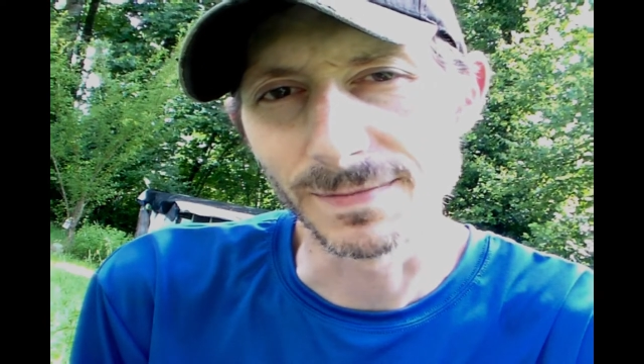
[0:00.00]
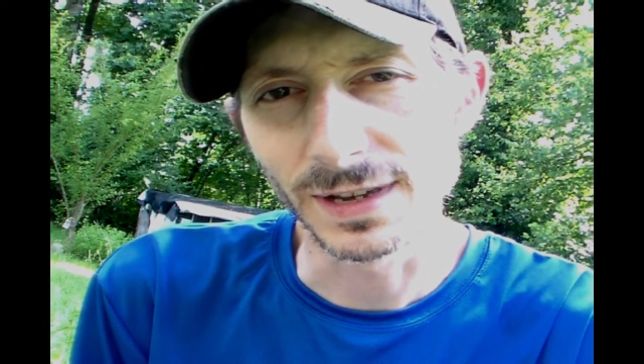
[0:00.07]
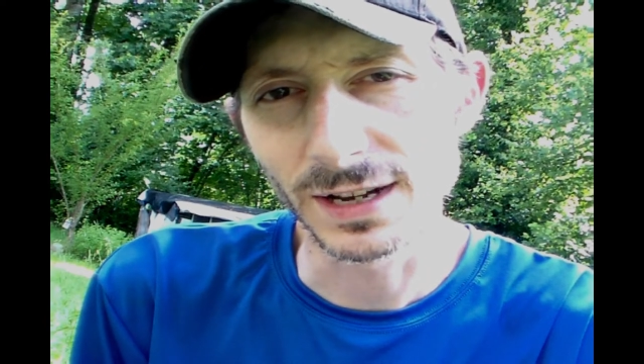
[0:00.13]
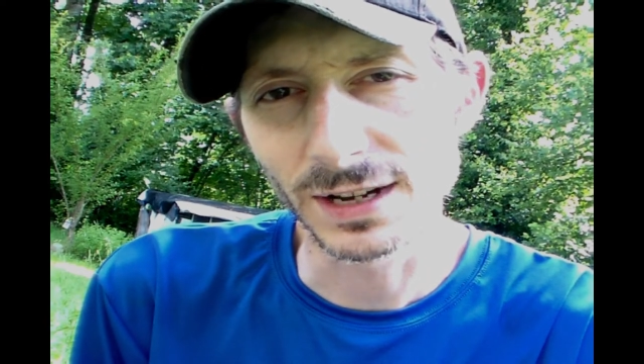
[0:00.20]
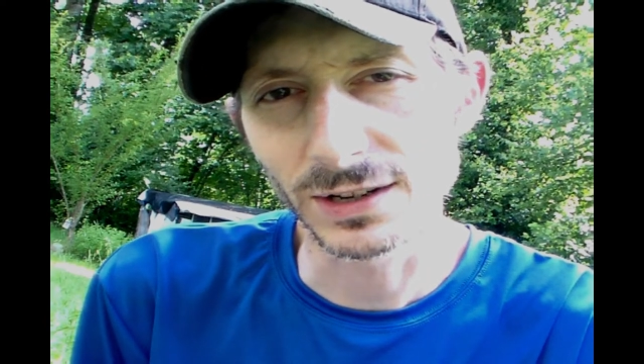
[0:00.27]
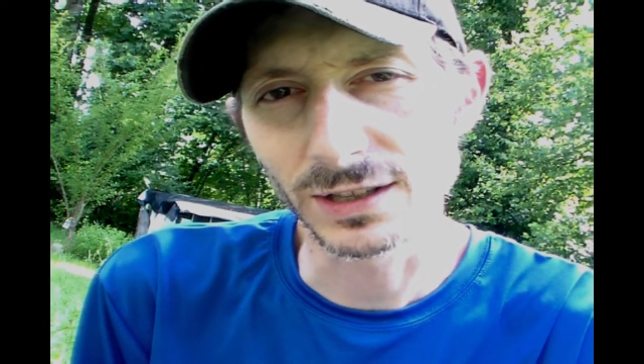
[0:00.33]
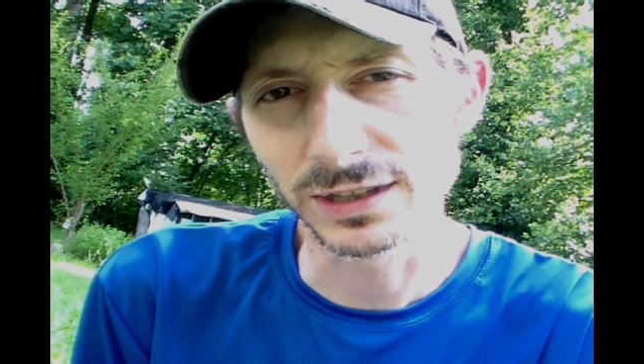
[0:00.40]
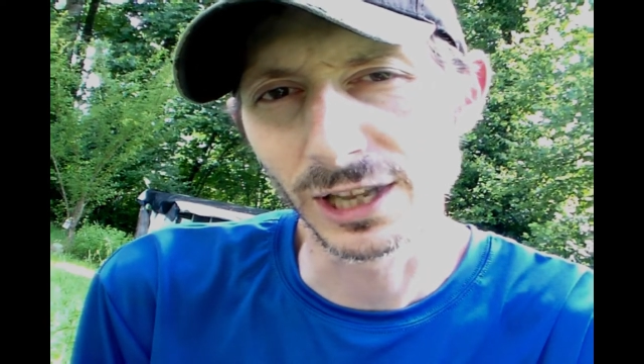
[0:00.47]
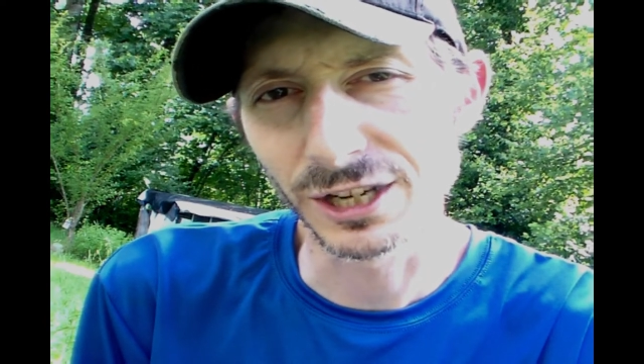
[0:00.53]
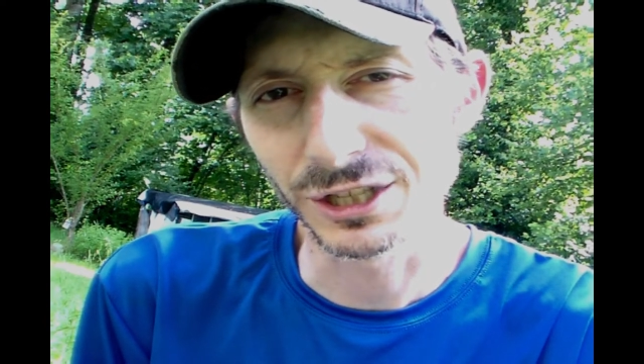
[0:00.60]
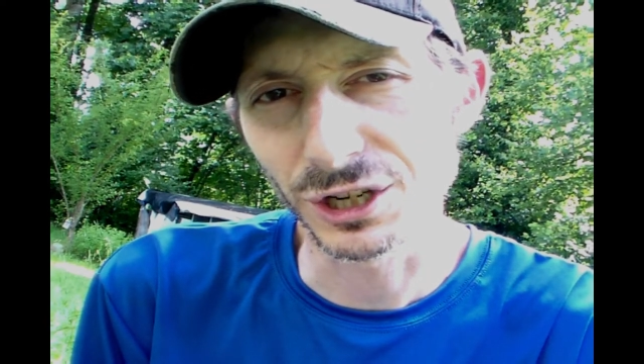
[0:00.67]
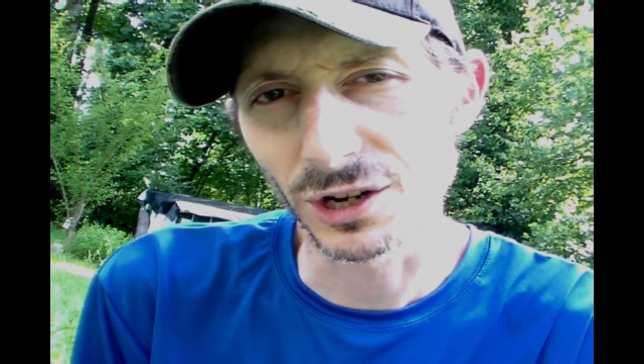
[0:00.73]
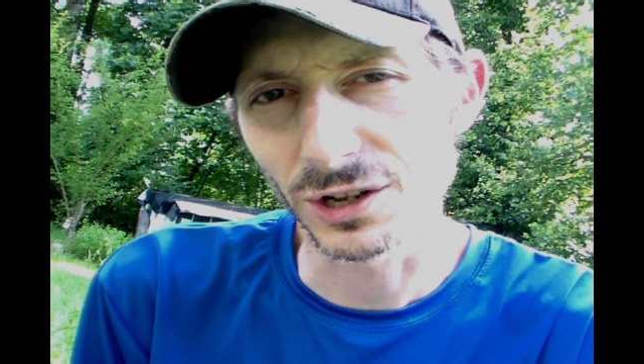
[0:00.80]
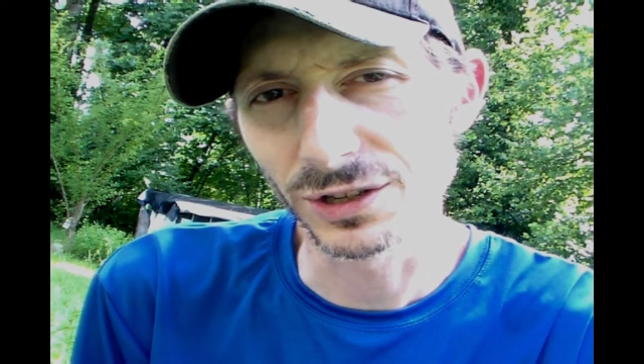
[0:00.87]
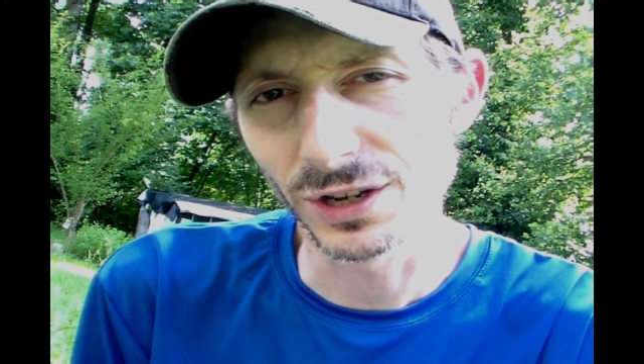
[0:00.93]
And I'll
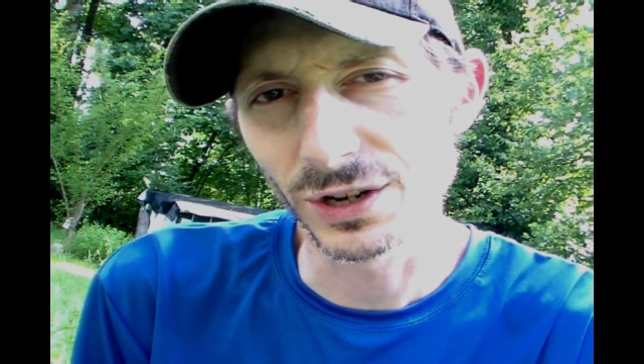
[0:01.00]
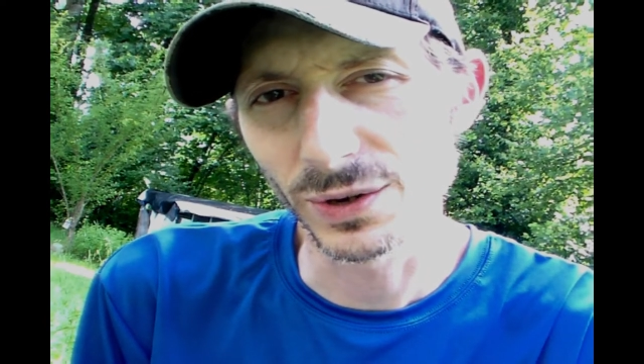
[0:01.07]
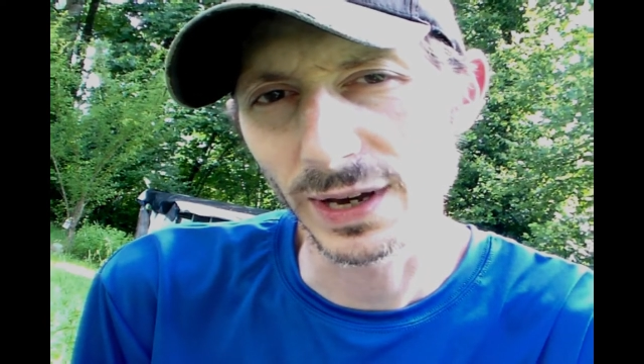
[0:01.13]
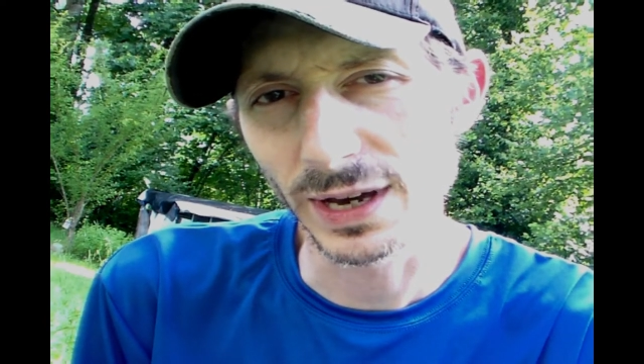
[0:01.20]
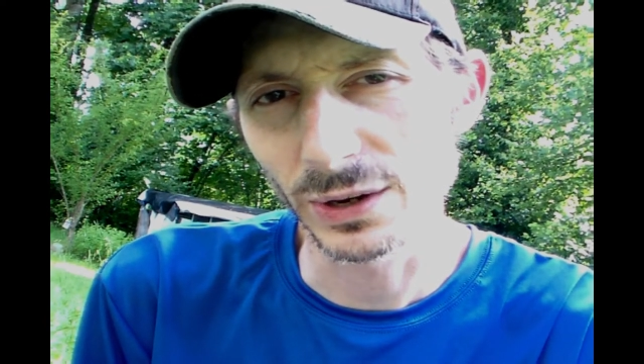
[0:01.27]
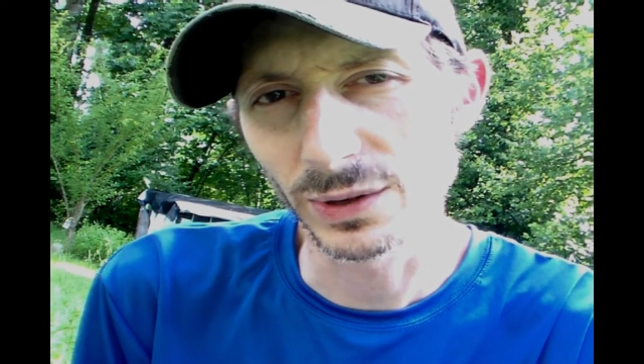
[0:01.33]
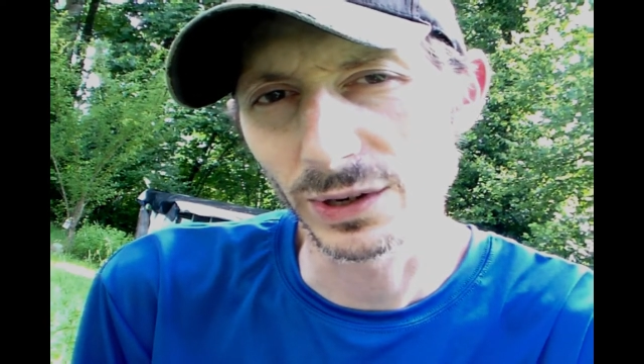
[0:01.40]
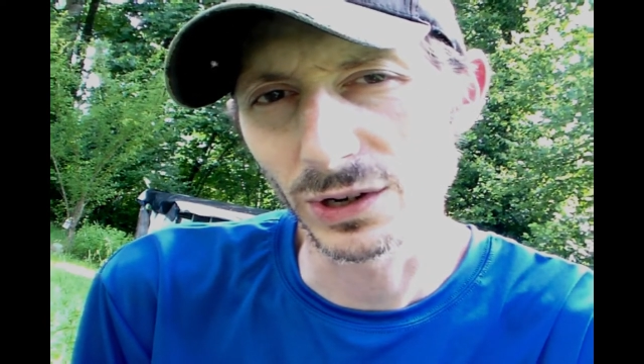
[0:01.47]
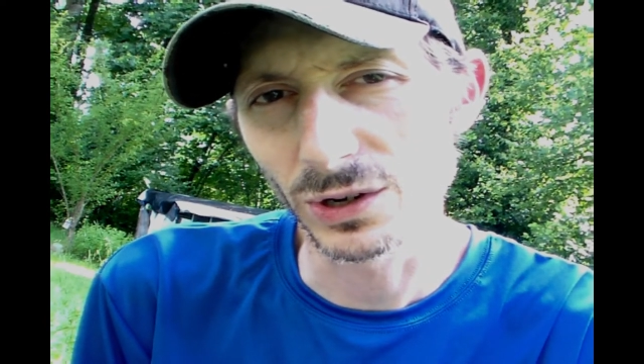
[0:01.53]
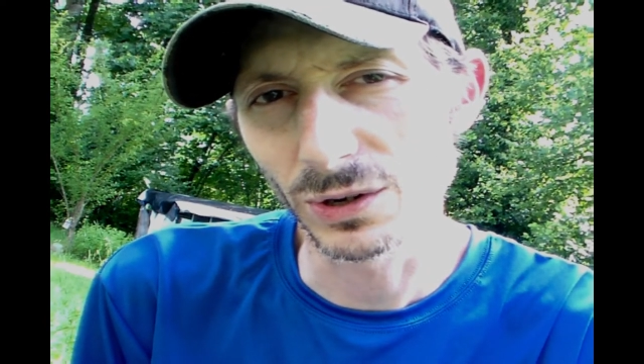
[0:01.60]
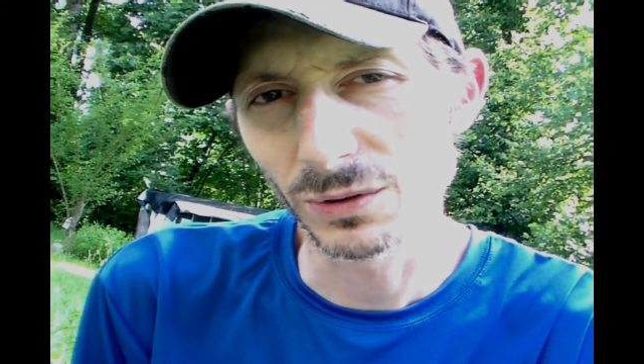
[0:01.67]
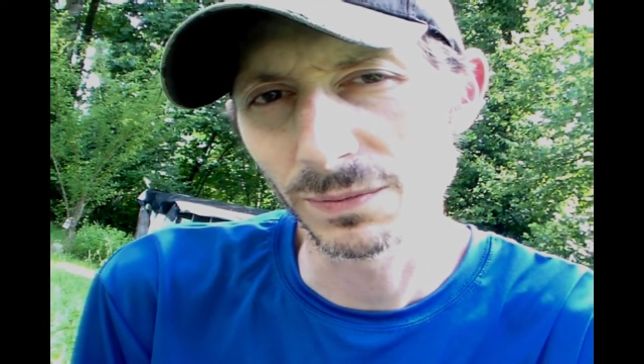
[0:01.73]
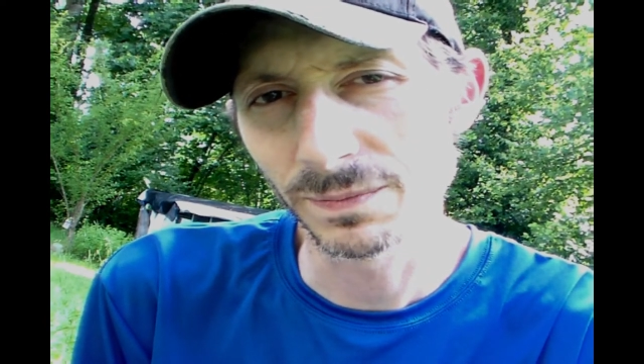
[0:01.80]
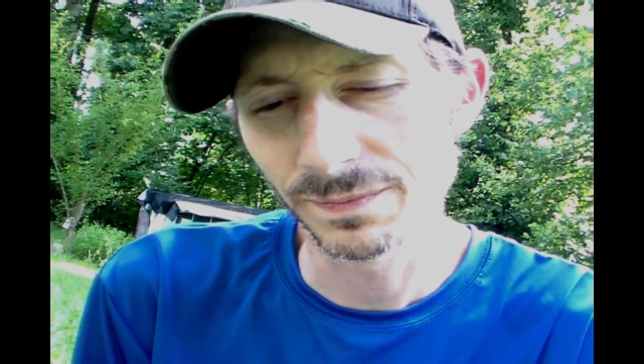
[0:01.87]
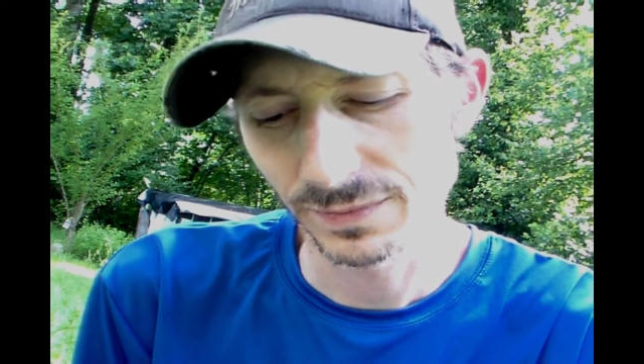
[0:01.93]
let y'all know how it
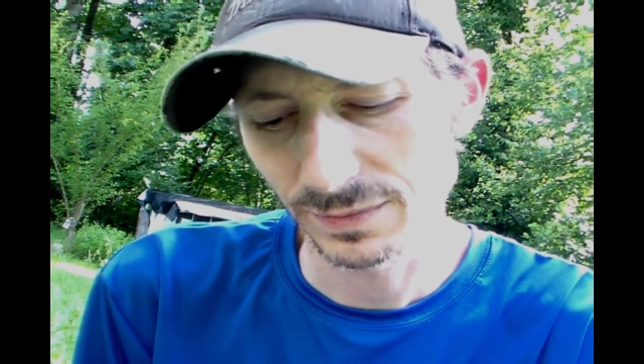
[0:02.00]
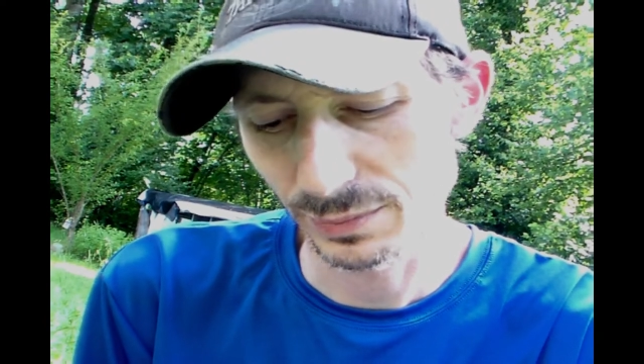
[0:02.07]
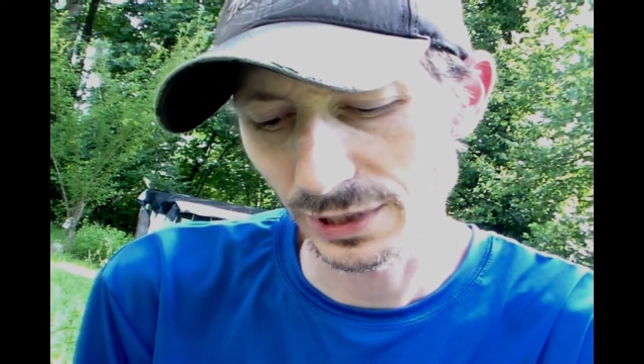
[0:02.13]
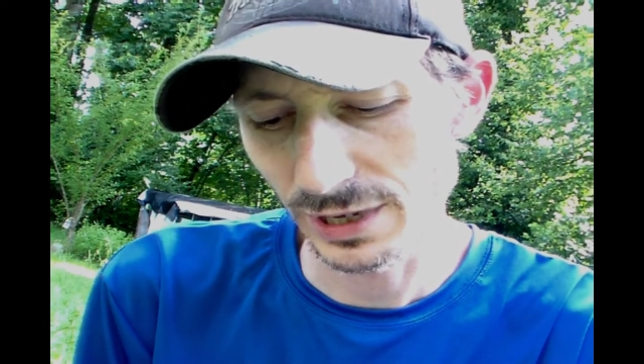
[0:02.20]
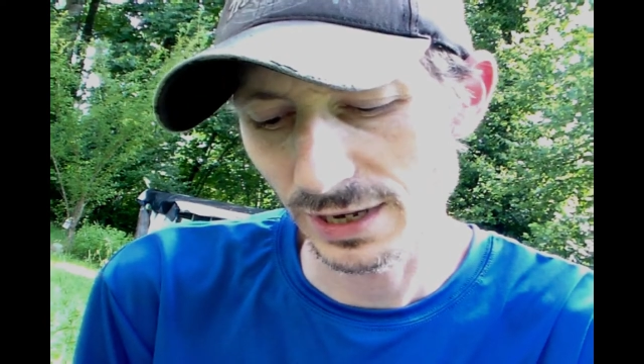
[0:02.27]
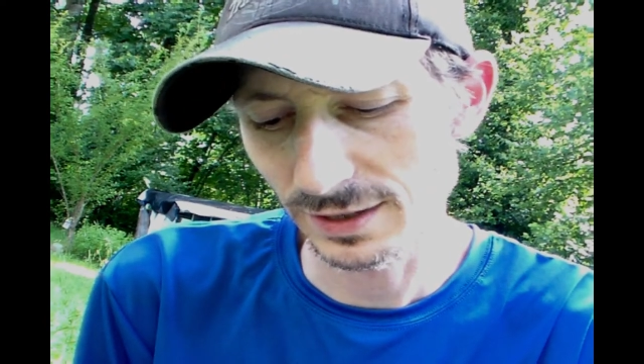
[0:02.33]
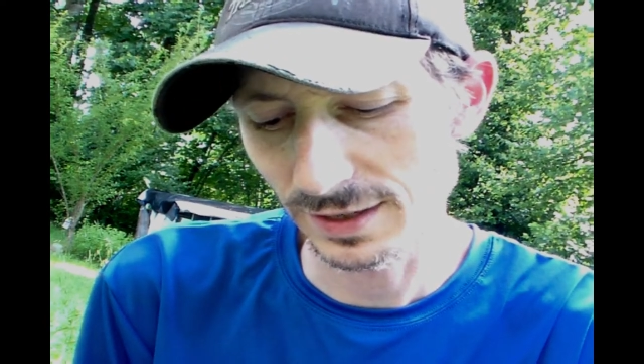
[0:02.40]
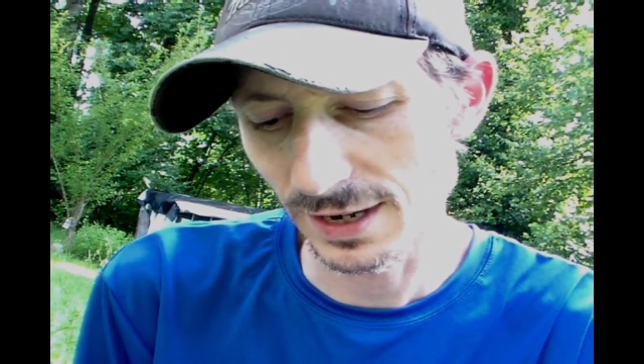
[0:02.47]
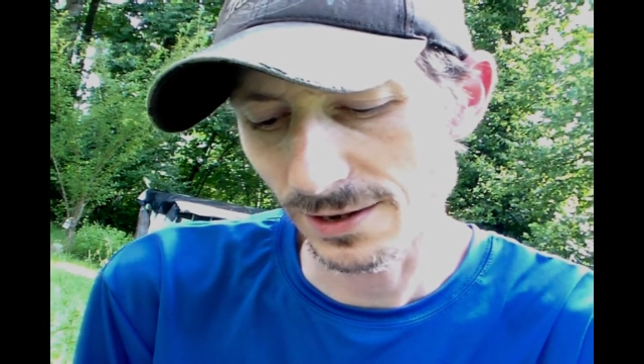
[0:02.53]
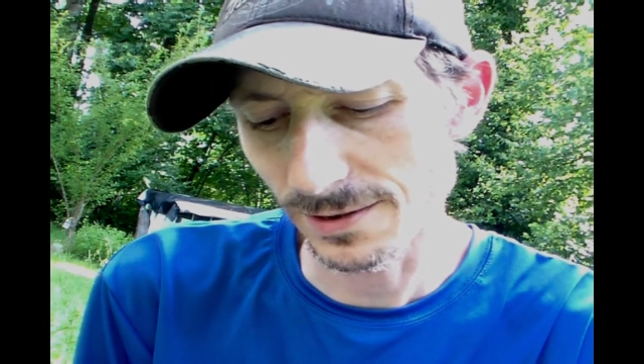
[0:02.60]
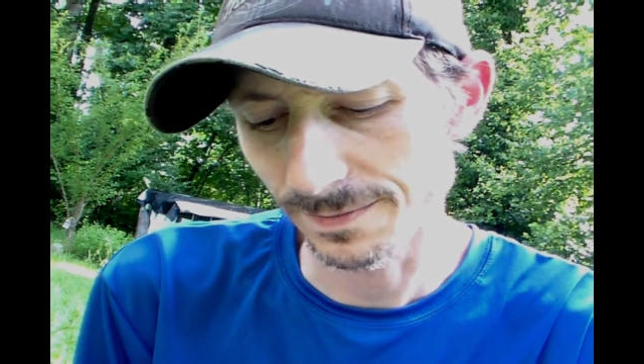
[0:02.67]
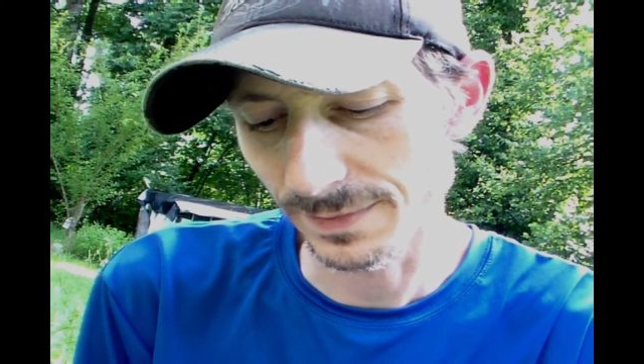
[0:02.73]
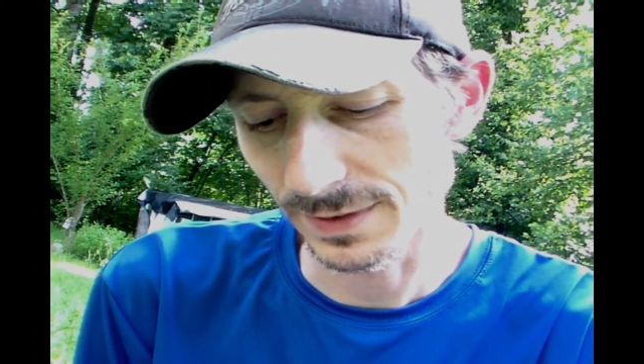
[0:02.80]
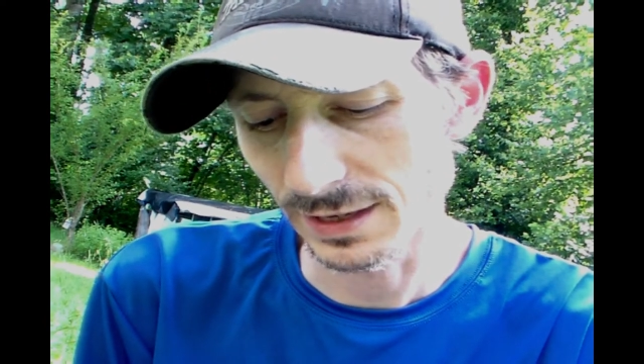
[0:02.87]
all plays out.